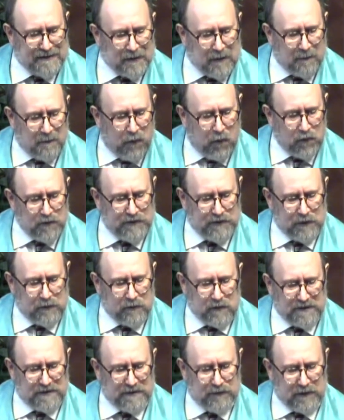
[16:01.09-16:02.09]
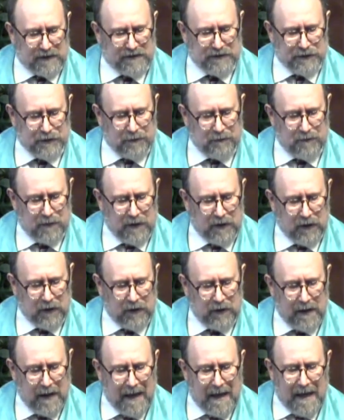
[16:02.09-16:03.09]
abortion restriction
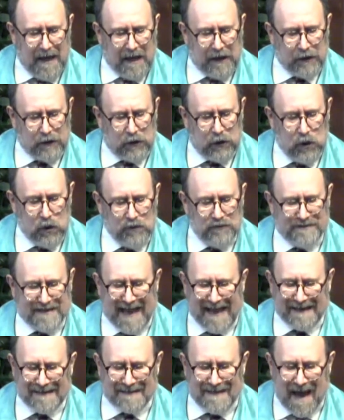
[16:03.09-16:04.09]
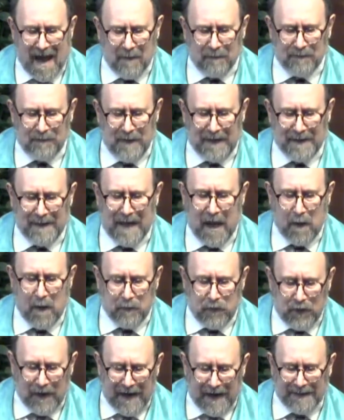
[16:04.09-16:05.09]
bill includes ectopic
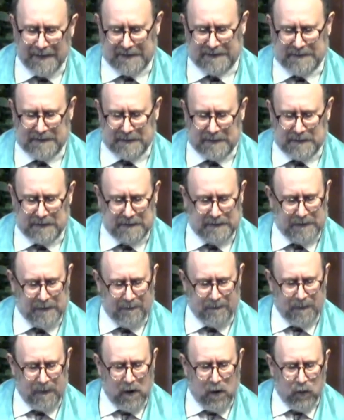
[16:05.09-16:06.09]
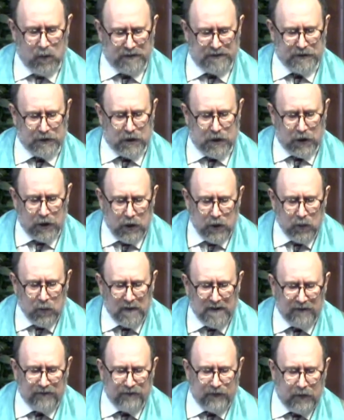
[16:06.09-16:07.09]
pregnancies, which occur
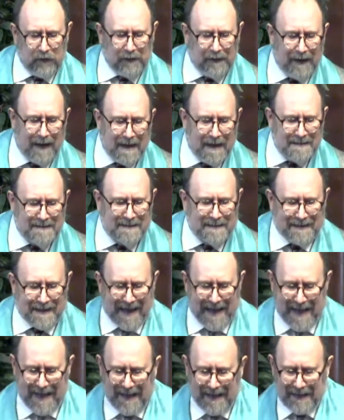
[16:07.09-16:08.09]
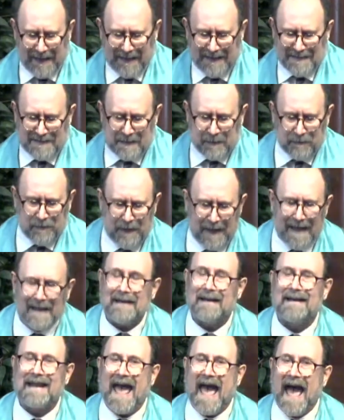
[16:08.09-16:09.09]
when a fertilized egg is
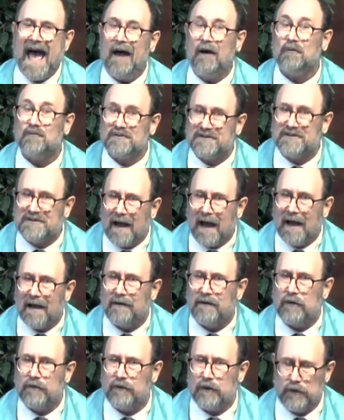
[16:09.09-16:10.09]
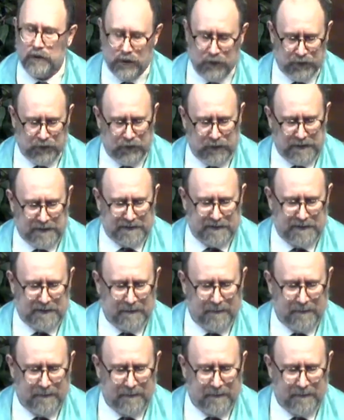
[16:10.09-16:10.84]
implanted outside the uterus.